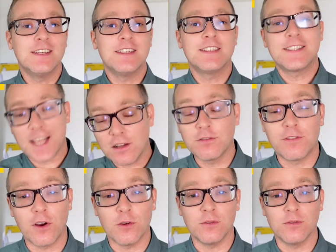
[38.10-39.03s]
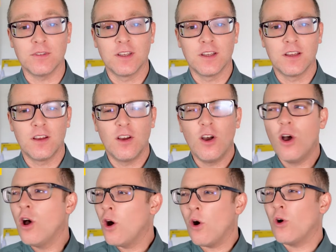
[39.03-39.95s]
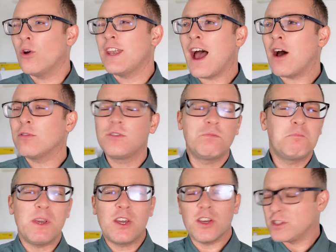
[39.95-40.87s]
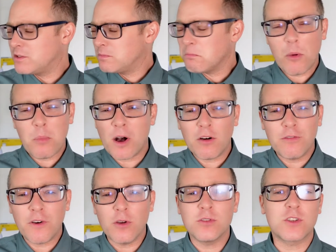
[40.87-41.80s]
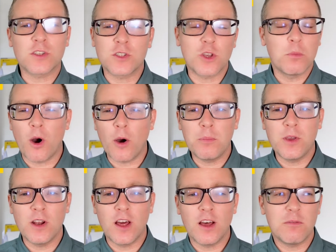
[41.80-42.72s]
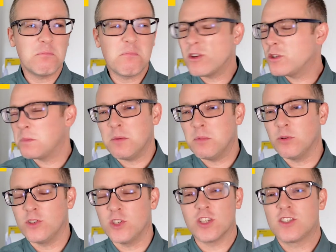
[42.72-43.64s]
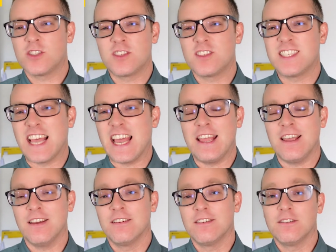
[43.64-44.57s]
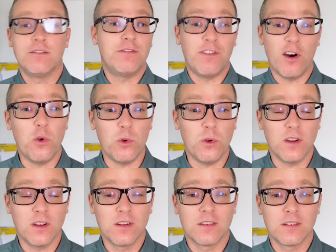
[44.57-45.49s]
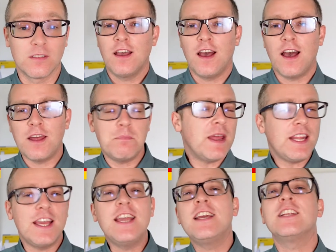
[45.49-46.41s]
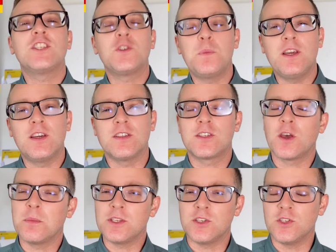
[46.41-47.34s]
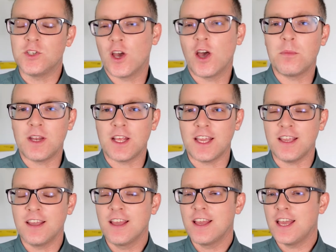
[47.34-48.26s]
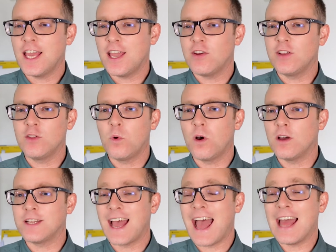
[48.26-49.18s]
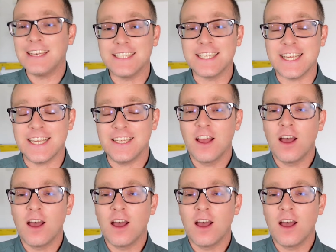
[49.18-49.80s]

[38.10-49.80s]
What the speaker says: cell phone. Or now, because mobile phones are so popular, most people just say phone. And many English speakers coming to Germany, hearing the word handy,